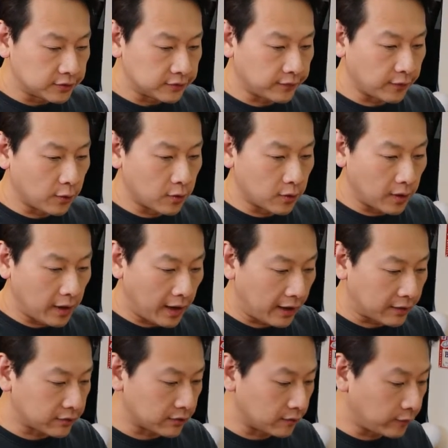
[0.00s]
for
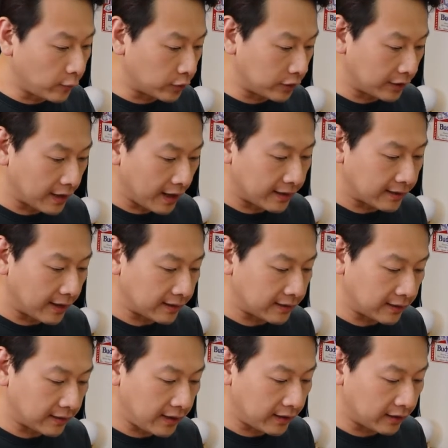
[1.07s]

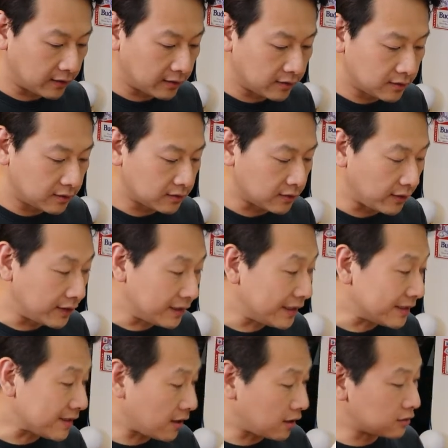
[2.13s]
$149.99. So it
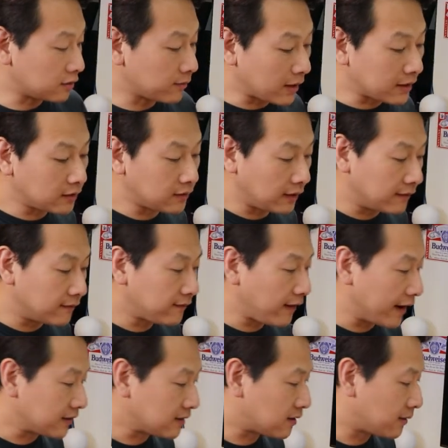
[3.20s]
is a lot of money to
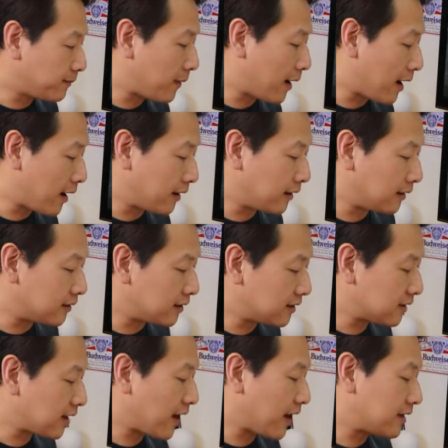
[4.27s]
invest, but in
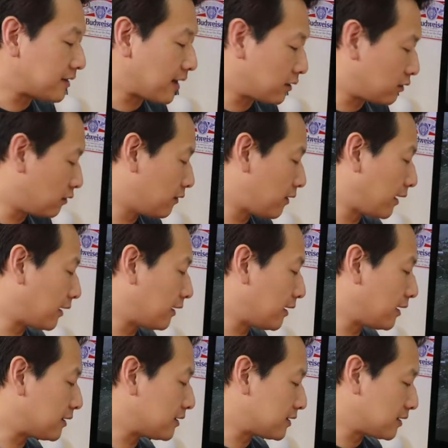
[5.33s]
this case I do think
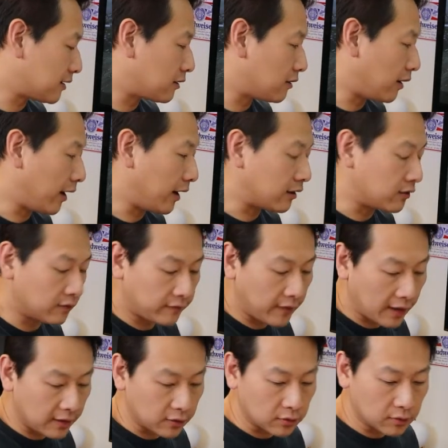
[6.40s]
it's quite a good
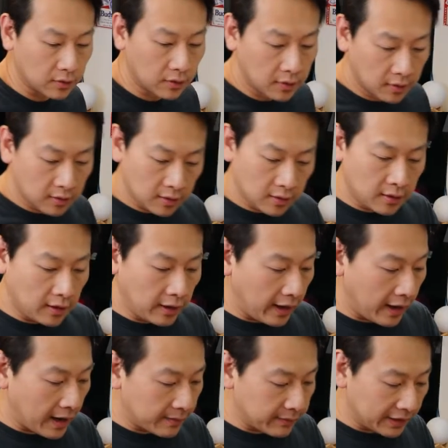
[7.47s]
value.
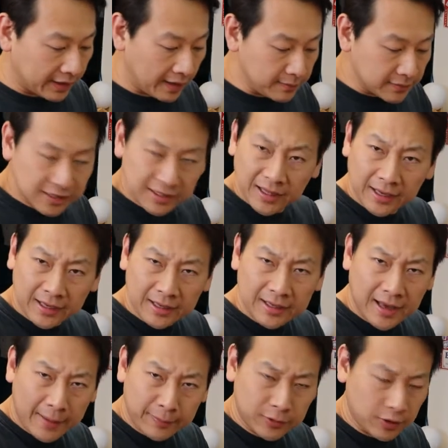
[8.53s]
It comes in like a
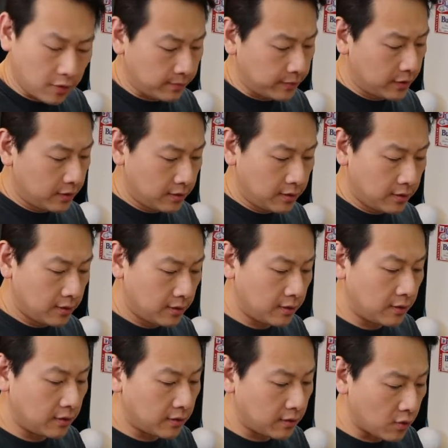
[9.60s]
laptop
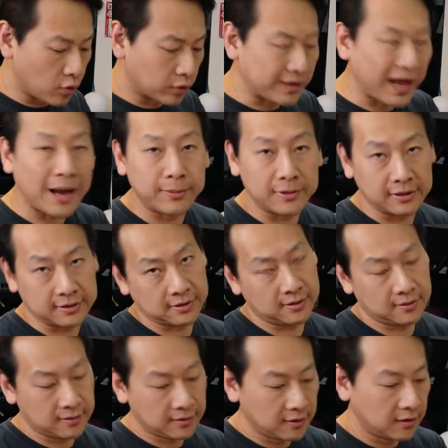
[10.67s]
or tablet,
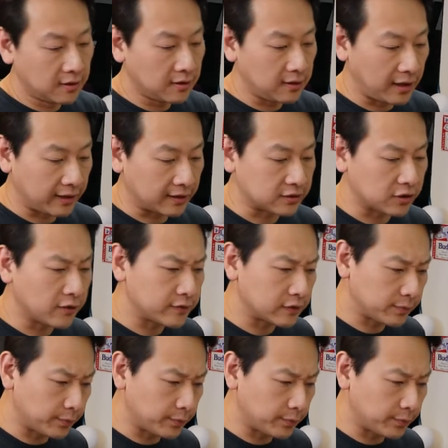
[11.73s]
like a Surface